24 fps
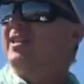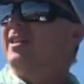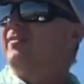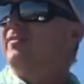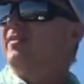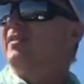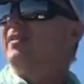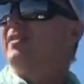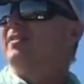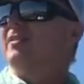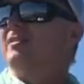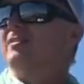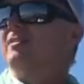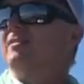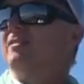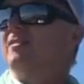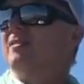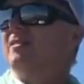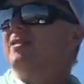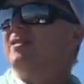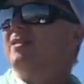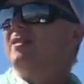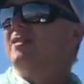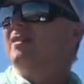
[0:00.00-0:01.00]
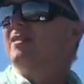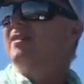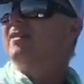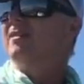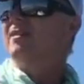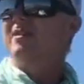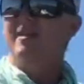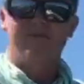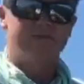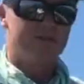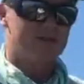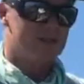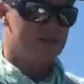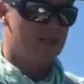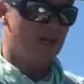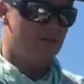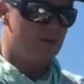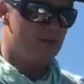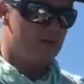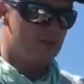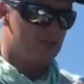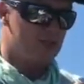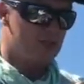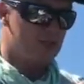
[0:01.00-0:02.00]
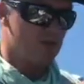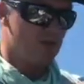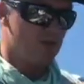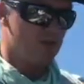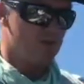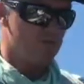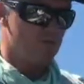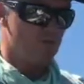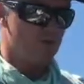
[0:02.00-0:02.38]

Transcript: giving, giving something a solid